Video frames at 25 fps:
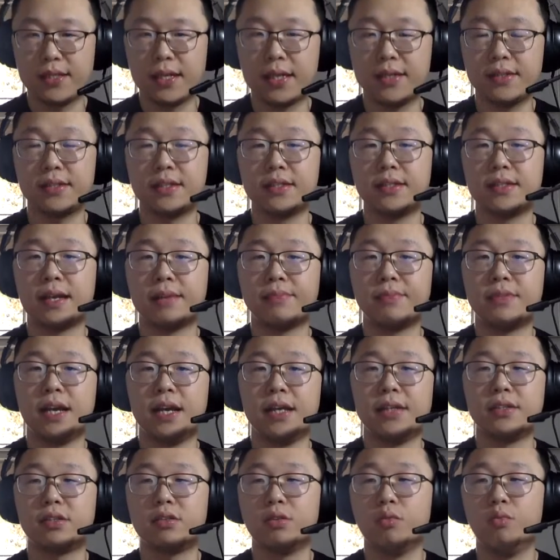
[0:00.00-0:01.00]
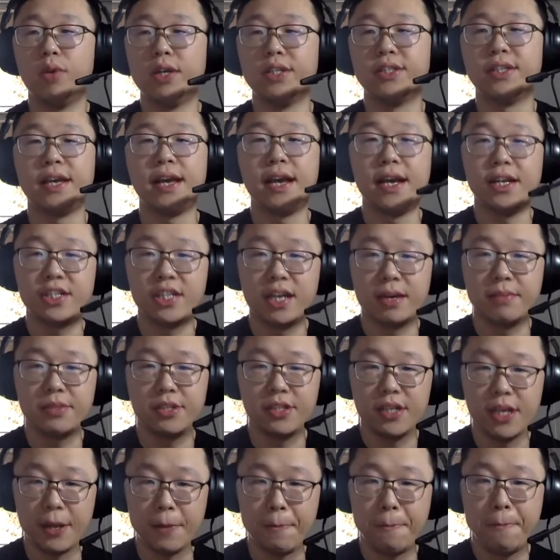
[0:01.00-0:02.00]
Hastings updates within
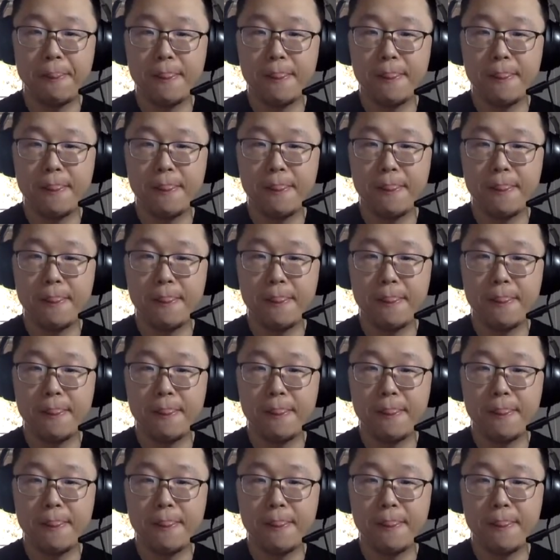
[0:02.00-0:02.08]
HMC.